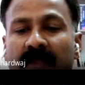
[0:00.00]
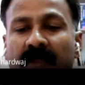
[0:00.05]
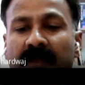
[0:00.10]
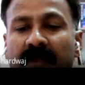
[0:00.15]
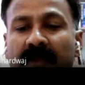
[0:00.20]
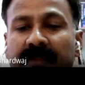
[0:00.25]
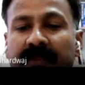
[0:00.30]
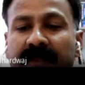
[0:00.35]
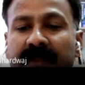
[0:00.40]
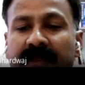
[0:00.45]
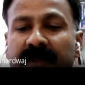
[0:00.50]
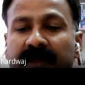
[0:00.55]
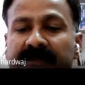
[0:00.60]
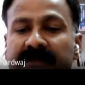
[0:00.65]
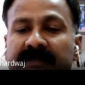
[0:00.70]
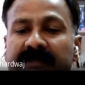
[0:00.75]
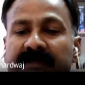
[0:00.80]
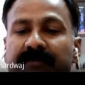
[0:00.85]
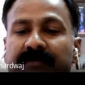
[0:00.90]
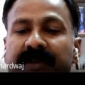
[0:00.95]
There are
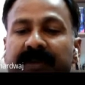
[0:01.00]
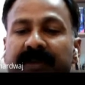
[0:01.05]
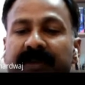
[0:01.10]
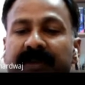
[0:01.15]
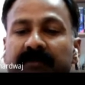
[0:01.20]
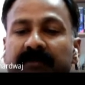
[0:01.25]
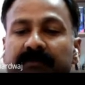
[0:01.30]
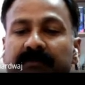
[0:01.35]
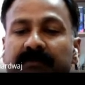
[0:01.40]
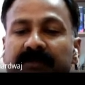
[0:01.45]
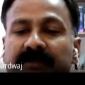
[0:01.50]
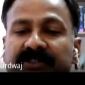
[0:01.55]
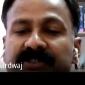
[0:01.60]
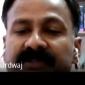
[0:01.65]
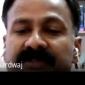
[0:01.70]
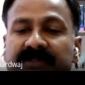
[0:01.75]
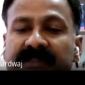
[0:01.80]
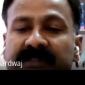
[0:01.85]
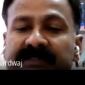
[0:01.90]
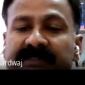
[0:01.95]
some mediums which
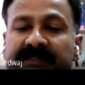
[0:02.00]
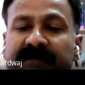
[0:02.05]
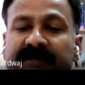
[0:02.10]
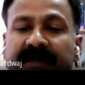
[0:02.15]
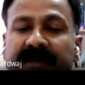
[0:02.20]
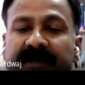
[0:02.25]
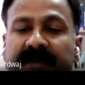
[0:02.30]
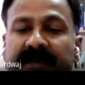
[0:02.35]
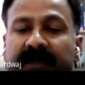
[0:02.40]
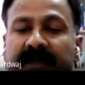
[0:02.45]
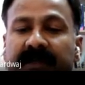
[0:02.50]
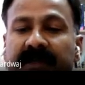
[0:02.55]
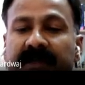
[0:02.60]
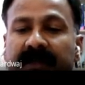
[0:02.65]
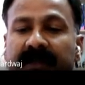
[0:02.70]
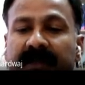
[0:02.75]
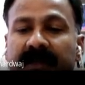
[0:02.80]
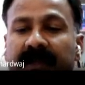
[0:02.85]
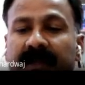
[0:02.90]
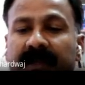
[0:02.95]
transmit
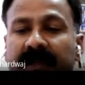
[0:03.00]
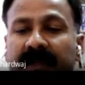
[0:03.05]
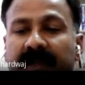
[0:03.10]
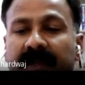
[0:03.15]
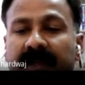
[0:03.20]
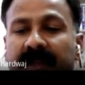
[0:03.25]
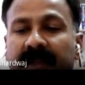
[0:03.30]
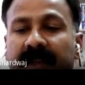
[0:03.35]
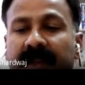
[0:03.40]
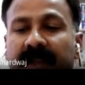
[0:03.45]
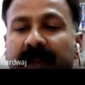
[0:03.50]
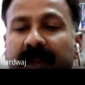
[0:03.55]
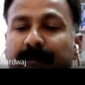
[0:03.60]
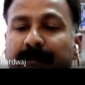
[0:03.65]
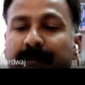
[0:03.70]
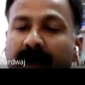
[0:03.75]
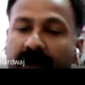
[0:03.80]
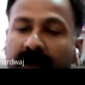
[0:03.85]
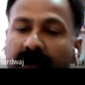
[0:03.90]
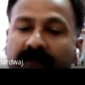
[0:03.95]
a
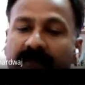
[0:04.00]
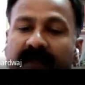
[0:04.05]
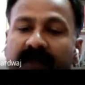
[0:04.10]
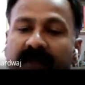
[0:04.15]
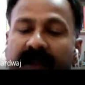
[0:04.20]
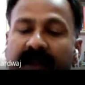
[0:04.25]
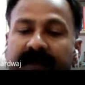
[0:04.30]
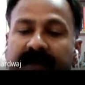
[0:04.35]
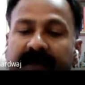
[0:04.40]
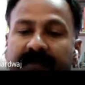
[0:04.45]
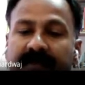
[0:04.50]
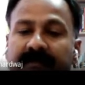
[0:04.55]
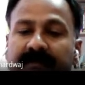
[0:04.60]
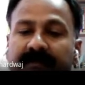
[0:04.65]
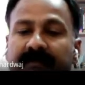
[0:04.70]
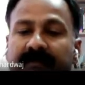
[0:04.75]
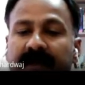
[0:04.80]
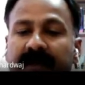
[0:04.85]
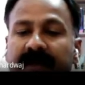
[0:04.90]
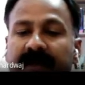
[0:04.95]
part of light,
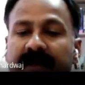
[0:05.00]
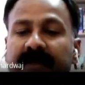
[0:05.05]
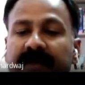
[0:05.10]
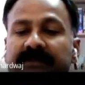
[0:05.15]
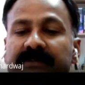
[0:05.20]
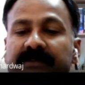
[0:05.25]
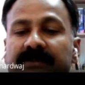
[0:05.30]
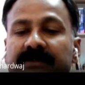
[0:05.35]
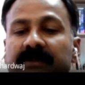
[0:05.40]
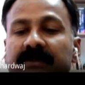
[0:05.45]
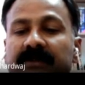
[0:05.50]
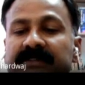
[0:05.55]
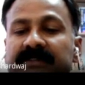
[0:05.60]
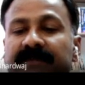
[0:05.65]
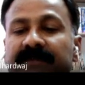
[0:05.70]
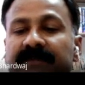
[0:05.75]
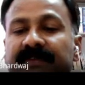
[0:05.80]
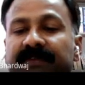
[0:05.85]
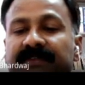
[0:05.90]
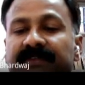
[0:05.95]
but it is not
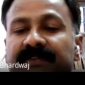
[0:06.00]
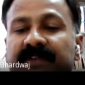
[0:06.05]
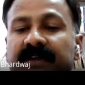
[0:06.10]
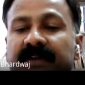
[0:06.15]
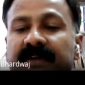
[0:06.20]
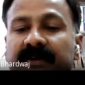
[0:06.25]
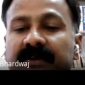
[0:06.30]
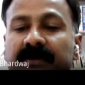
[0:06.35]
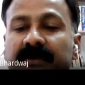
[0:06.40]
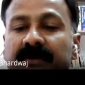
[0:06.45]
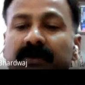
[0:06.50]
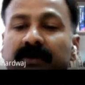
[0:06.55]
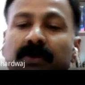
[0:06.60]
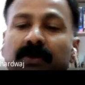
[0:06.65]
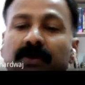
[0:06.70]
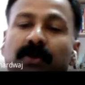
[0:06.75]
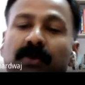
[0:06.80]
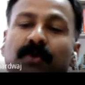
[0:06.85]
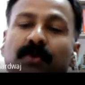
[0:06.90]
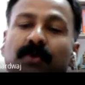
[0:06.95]
sufficient
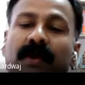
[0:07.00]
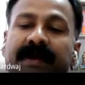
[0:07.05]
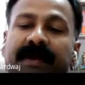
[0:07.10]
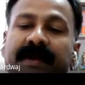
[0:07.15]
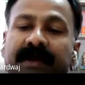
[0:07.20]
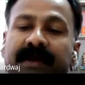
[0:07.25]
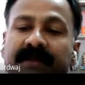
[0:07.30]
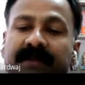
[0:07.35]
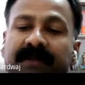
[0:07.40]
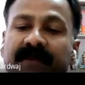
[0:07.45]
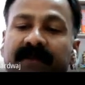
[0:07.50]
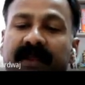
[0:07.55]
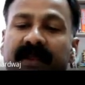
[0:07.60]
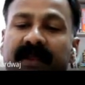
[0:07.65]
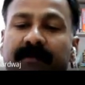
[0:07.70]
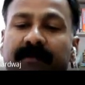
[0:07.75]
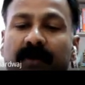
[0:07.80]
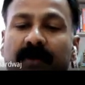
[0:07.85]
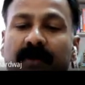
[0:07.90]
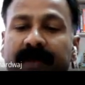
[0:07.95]
to identify a
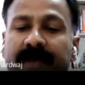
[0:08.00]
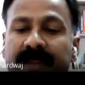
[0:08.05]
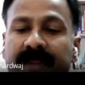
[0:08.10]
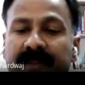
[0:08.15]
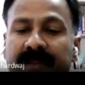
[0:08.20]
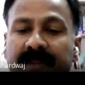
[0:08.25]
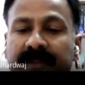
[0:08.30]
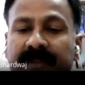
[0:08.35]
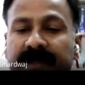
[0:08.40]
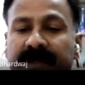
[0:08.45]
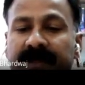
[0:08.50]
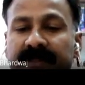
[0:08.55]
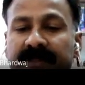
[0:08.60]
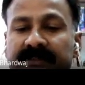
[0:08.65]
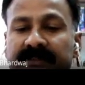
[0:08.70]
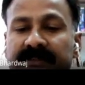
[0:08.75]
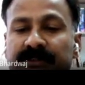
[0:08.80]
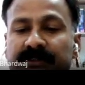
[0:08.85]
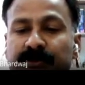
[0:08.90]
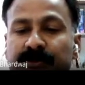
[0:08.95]
body, that is,
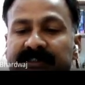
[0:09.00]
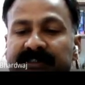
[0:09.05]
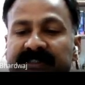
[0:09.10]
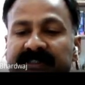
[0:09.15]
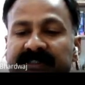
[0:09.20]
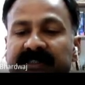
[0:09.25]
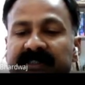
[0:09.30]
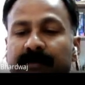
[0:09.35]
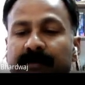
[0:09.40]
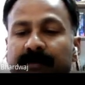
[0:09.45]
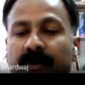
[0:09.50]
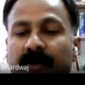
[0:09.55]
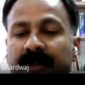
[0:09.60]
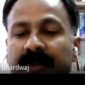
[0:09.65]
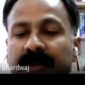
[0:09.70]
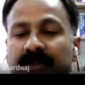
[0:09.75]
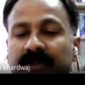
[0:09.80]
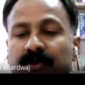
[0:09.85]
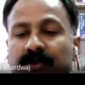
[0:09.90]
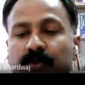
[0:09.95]
to see the body
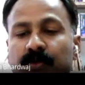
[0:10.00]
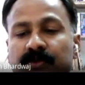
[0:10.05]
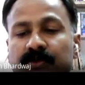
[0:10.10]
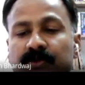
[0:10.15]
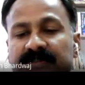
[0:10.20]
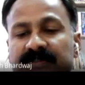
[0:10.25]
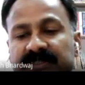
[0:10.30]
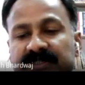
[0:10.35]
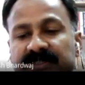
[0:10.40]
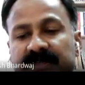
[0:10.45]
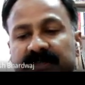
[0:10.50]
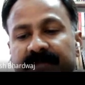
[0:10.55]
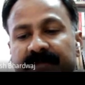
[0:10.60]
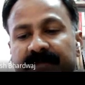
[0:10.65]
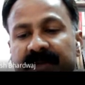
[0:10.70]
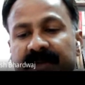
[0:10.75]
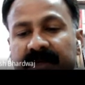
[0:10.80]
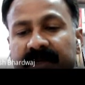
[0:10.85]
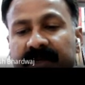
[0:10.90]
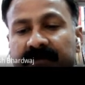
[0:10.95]
through such a
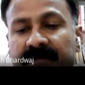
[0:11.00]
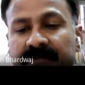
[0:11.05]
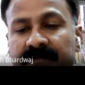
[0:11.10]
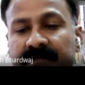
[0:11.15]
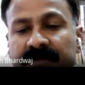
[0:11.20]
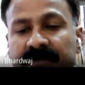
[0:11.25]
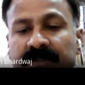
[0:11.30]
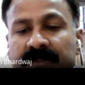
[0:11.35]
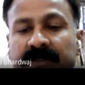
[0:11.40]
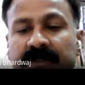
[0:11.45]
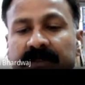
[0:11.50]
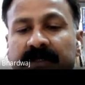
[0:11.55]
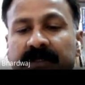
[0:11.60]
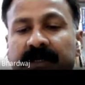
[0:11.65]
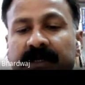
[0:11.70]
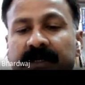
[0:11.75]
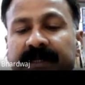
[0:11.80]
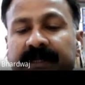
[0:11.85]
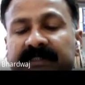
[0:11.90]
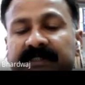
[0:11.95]
medium. It
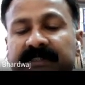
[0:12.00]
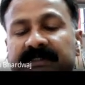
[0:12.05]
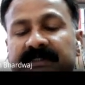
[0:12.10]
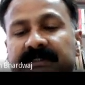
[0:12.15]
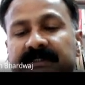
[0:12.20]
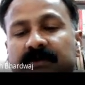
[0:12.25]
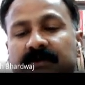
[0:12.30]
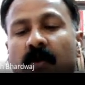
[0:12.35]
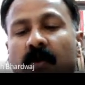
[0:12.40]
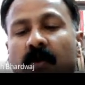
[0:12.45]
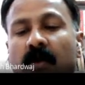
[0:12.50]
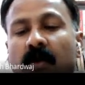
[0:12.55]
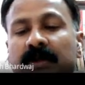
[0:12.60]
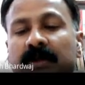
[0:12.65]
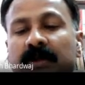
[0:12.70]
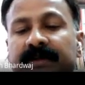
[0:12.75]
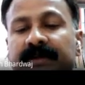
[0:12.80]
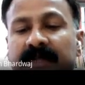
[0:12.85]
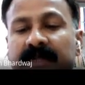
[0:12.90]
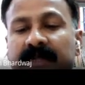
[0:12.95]
is called
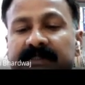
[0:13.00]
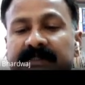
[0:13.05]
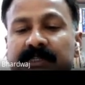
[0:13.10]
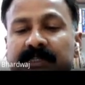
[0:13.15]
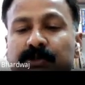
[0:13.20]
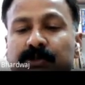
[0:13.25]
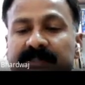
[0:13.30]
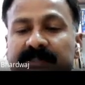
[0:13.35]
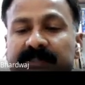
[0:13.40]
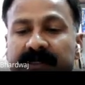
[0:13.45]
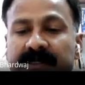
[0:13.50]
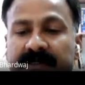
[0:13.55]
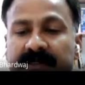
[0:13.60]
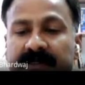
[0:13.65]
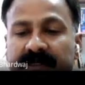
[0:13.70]
translucent.